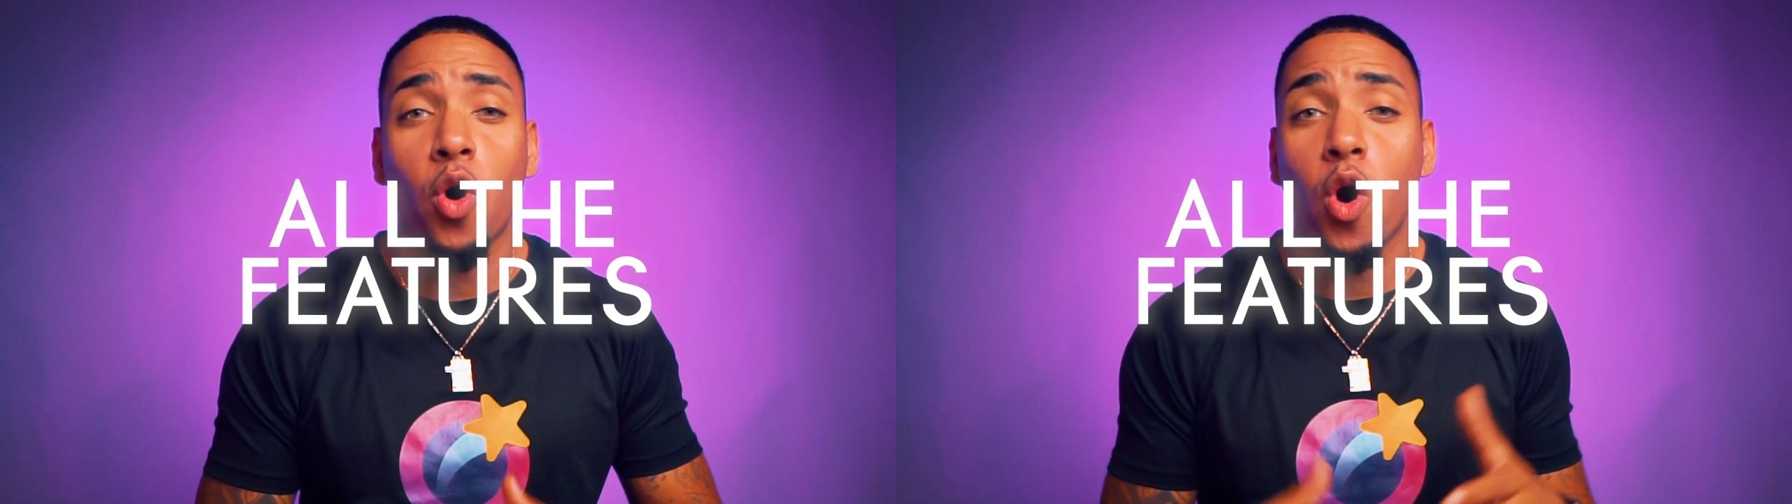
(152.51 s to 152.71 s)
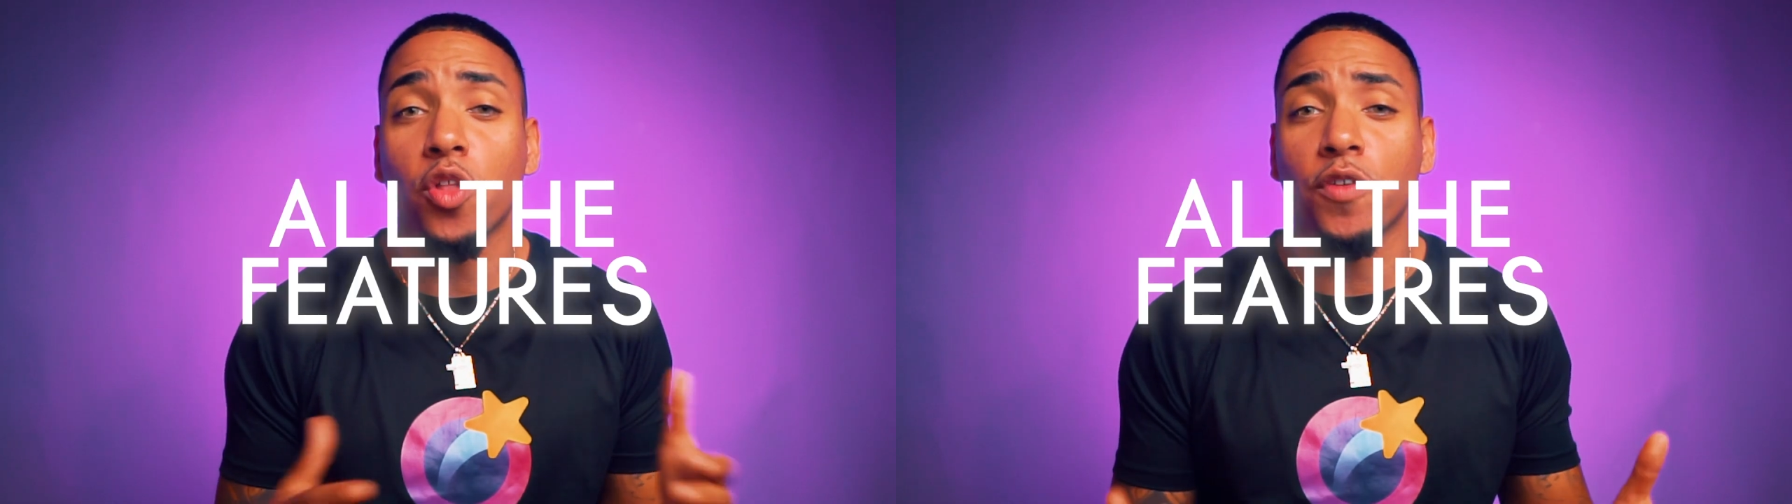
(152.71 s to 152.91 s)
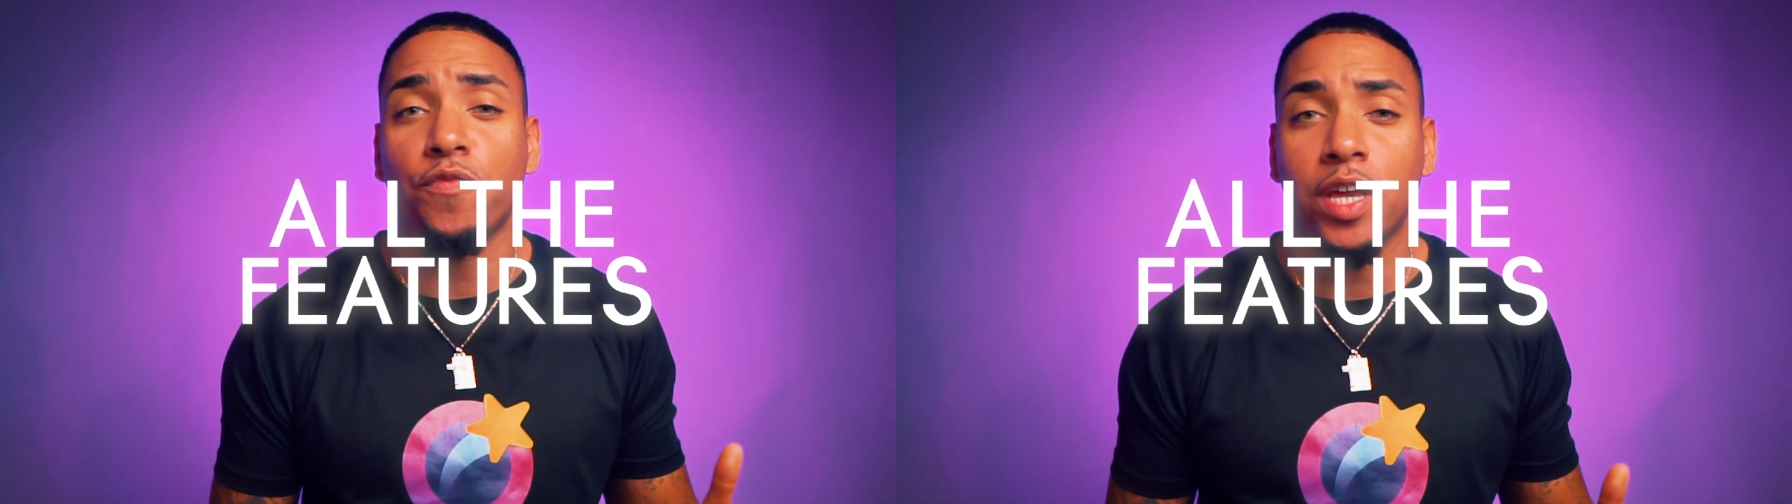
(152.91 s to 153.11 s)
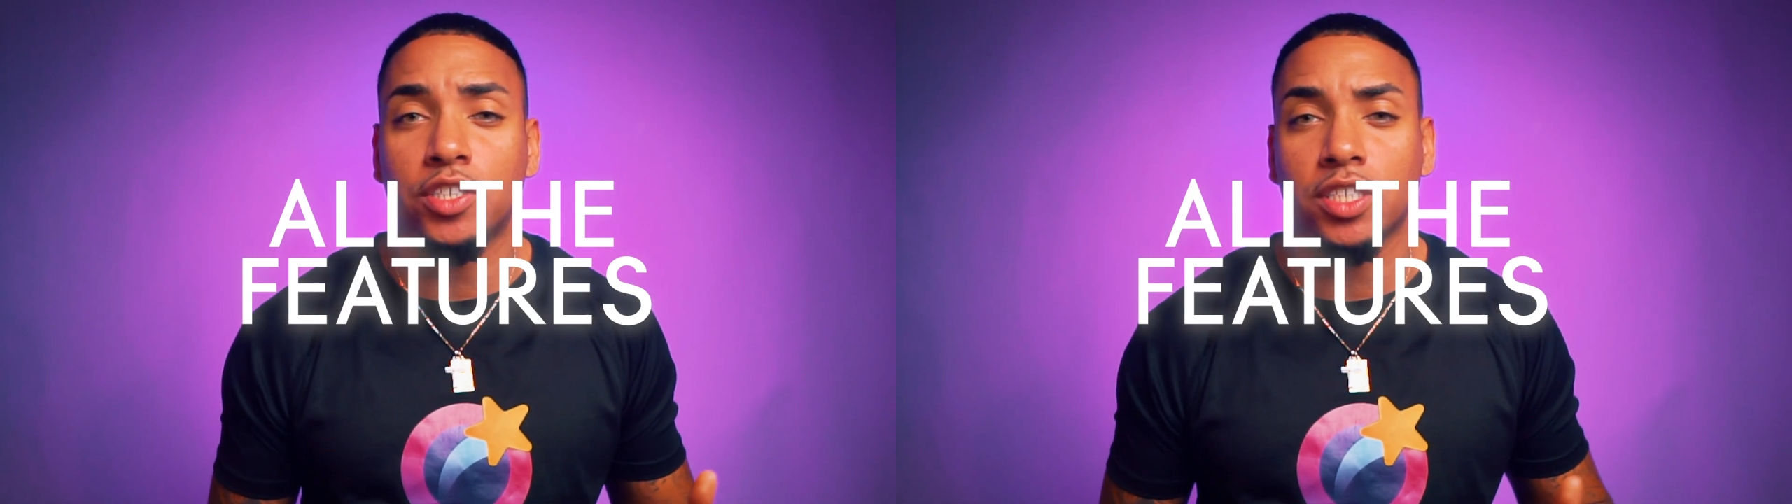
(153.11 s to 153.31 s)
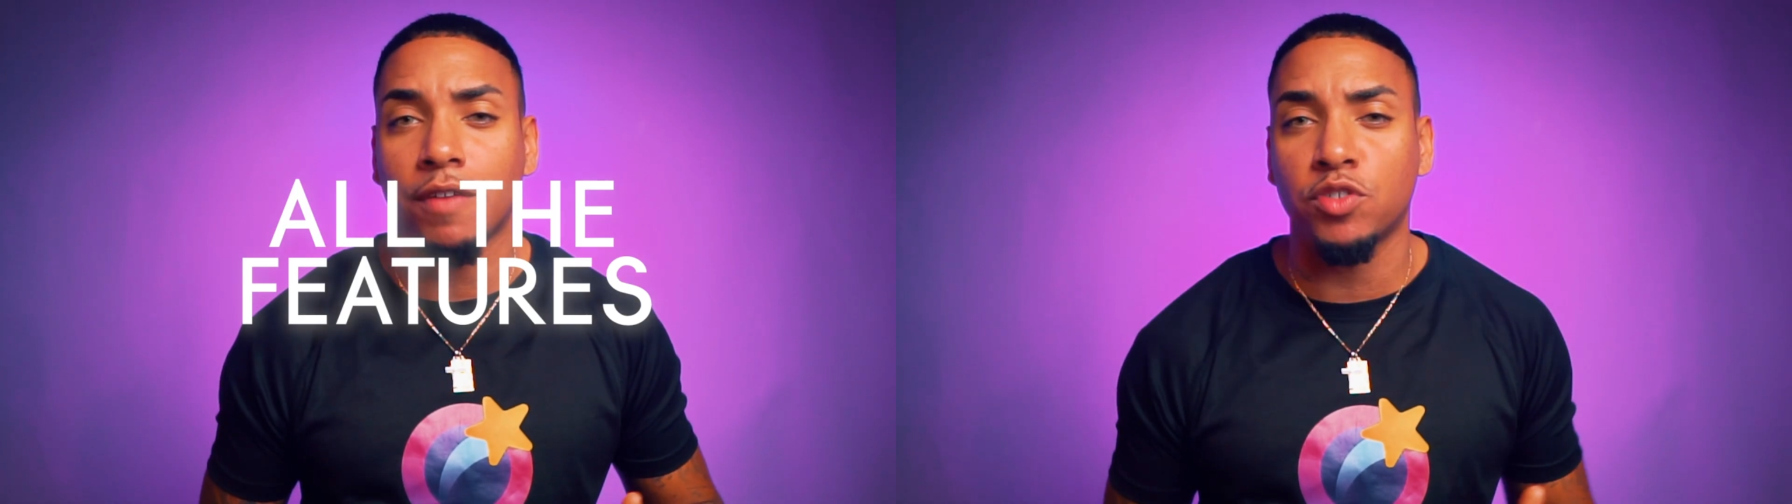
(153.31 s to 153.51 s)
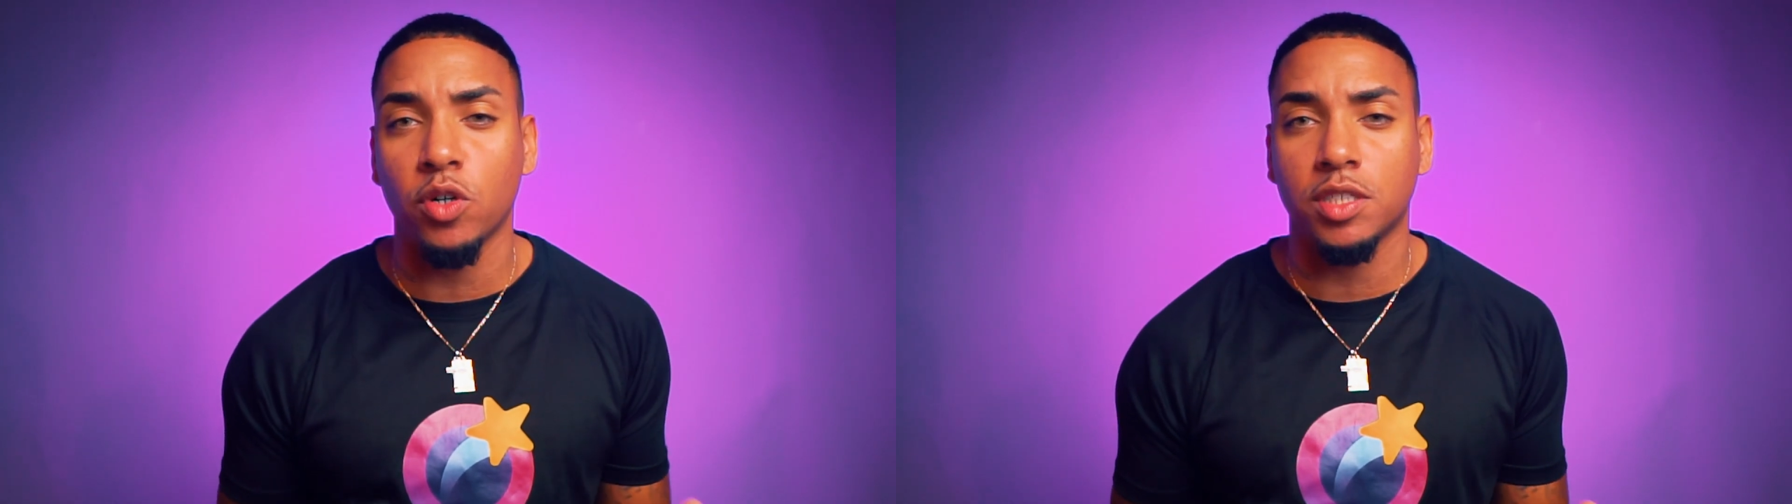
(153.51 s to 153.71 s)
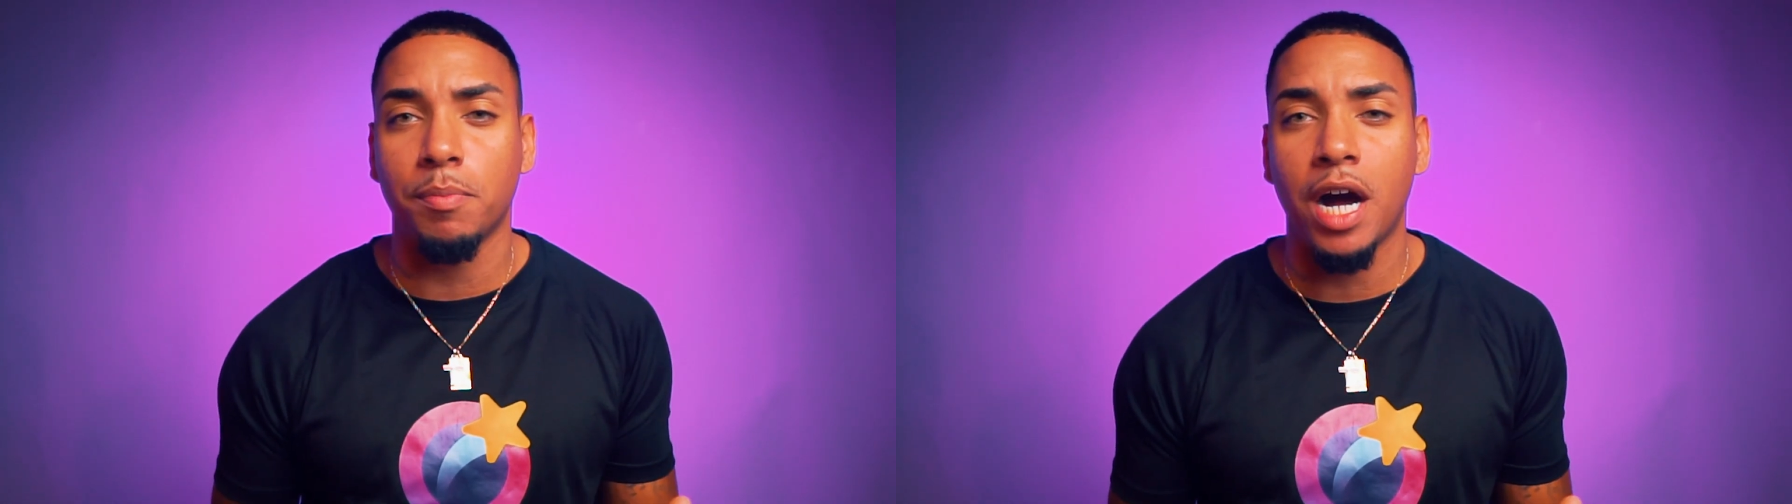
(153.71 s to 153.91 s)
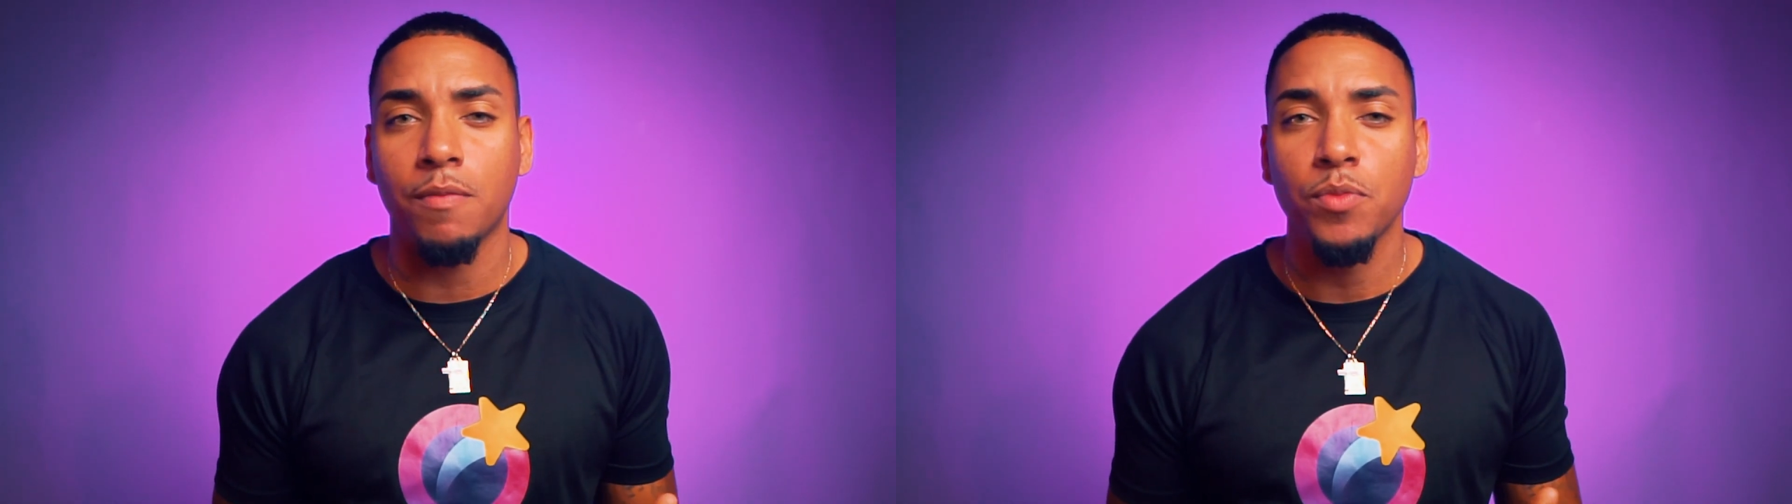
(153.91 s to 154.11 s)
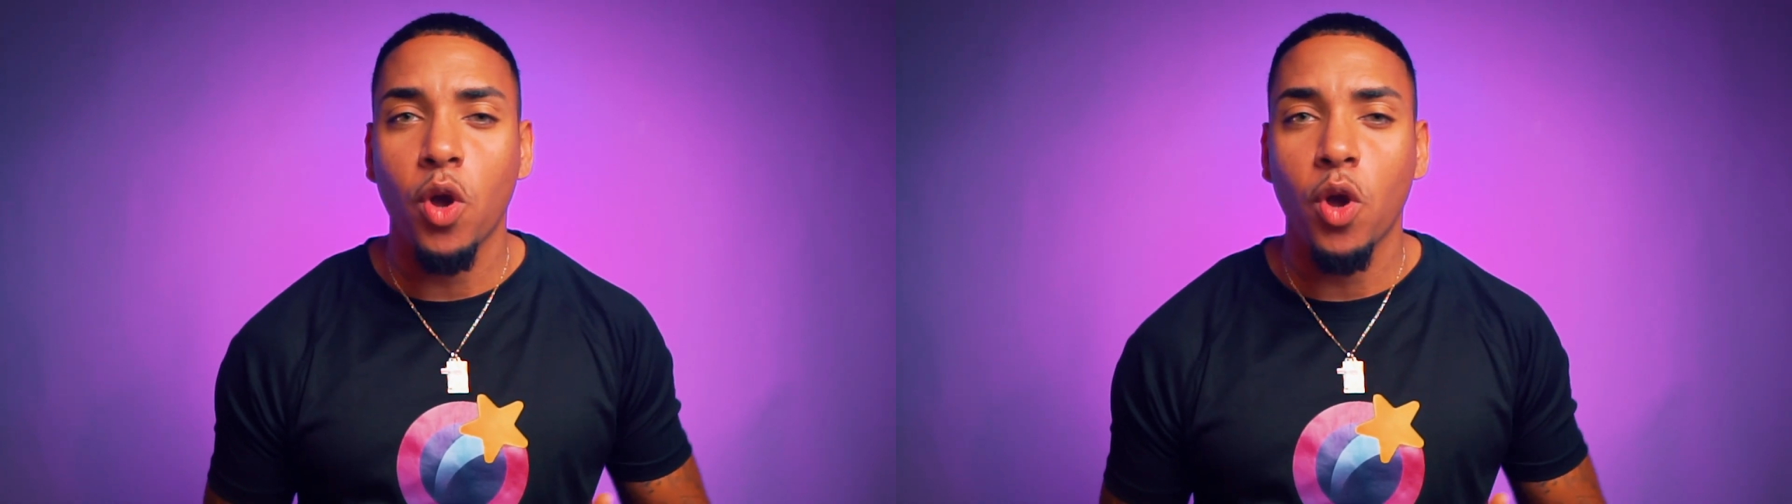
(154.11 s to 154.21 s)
all the features I've talked about